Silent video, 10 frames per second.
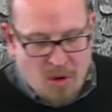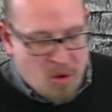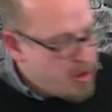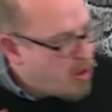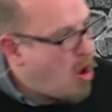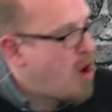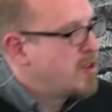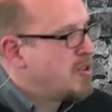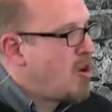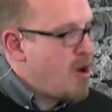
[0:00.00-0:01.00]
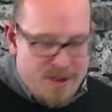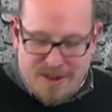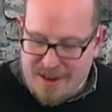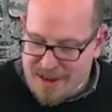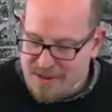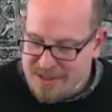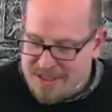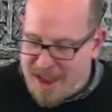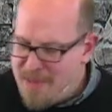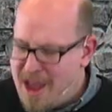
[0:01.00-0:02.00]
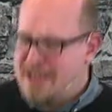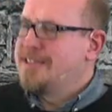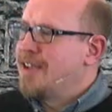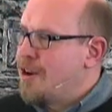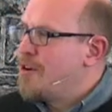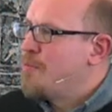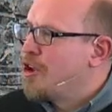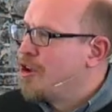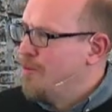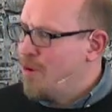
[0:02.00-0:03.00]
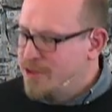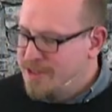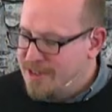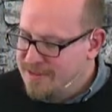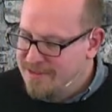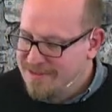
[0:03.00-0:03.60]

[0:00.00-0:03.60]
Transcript: or your heart is hardened, and you say, I'm not a sinner, I'm a good person.